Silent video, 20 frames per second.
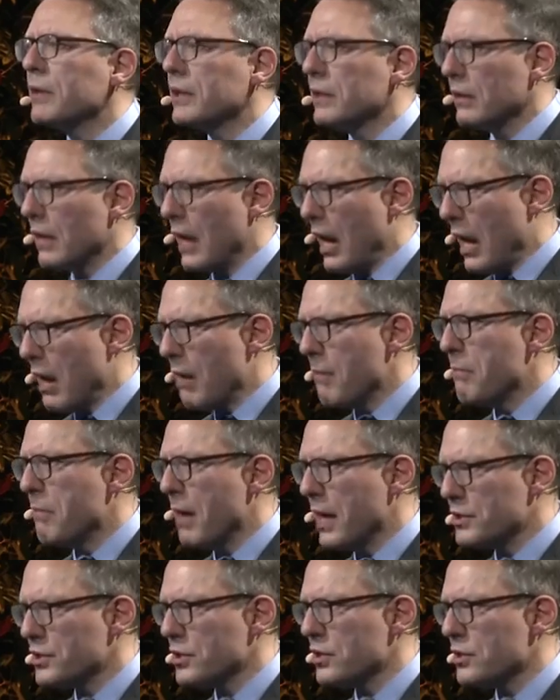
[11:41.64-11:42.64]
many
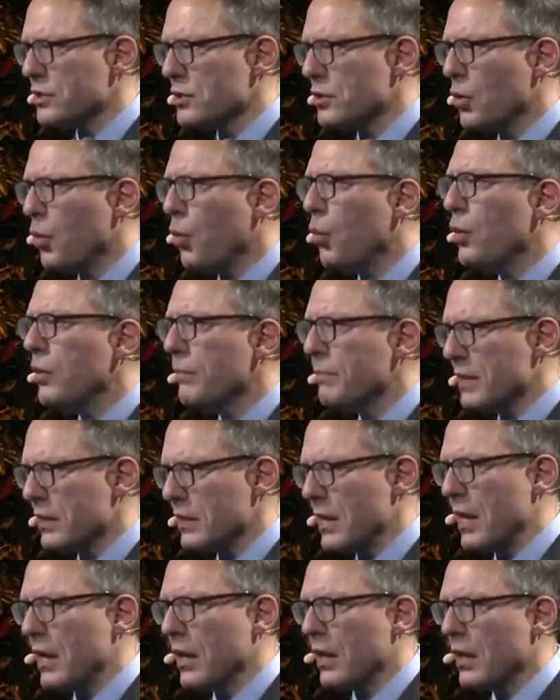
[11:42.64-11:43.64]
buses will be
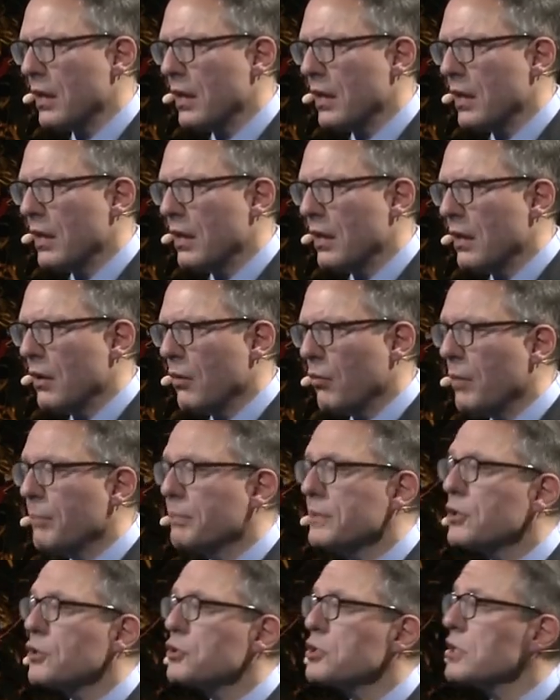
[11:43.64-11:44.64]
there? Well,
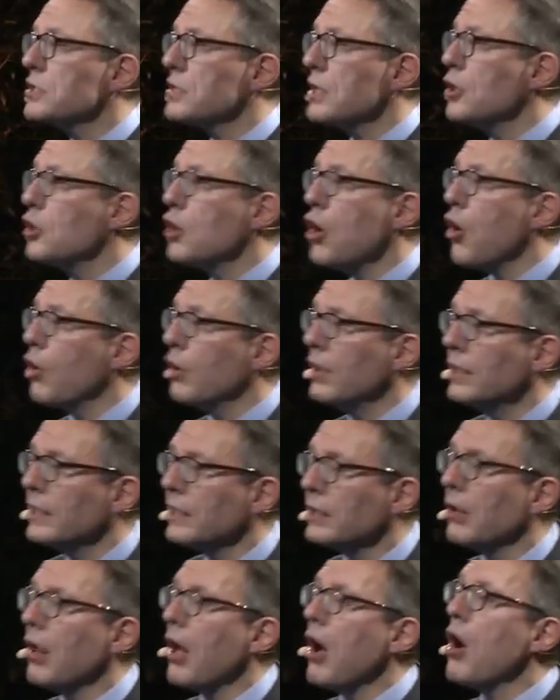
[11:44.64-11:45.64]
because it's not
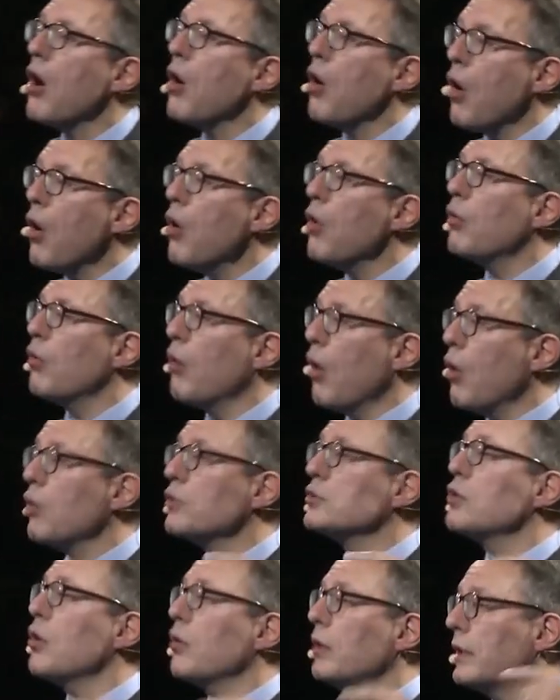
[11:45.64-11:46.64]
legal. Oh,
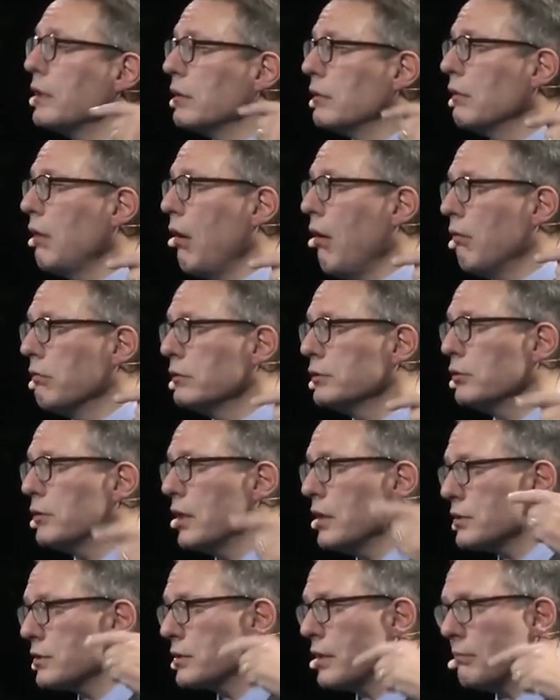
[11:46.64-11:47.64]
it's not legal. Oh, so
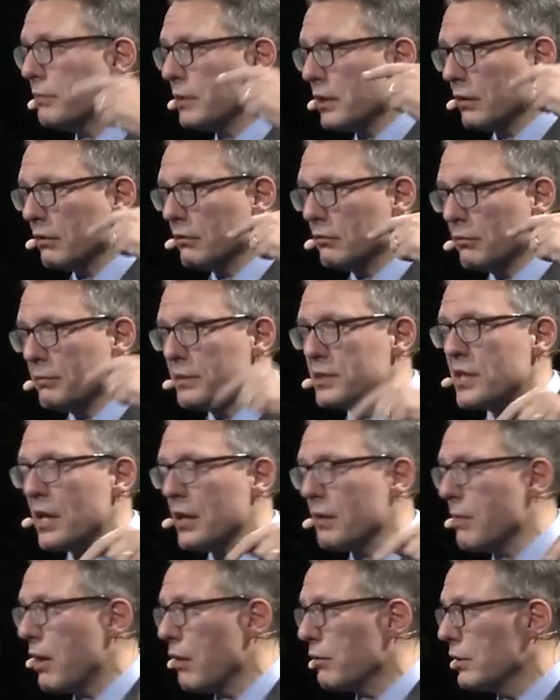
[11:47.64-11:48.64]
there's something to be
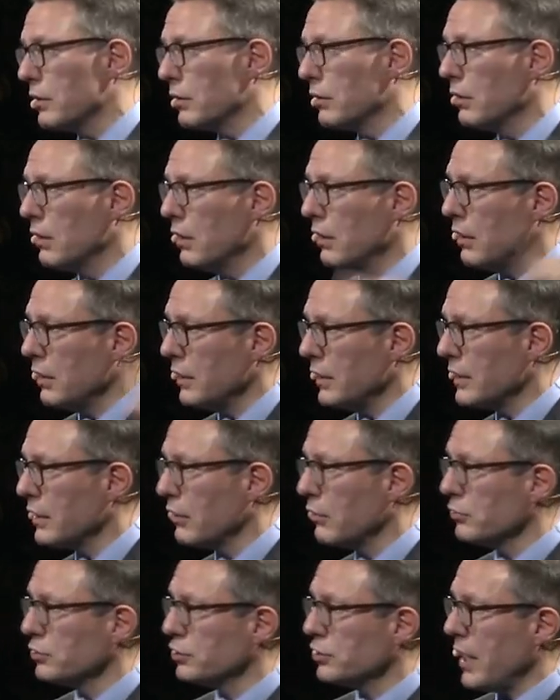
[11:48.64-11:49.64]
said about the
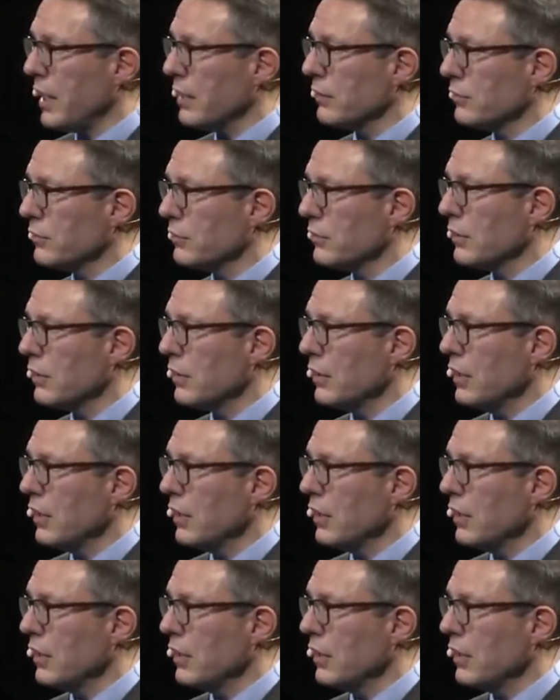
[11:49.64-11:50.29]
legal constraints.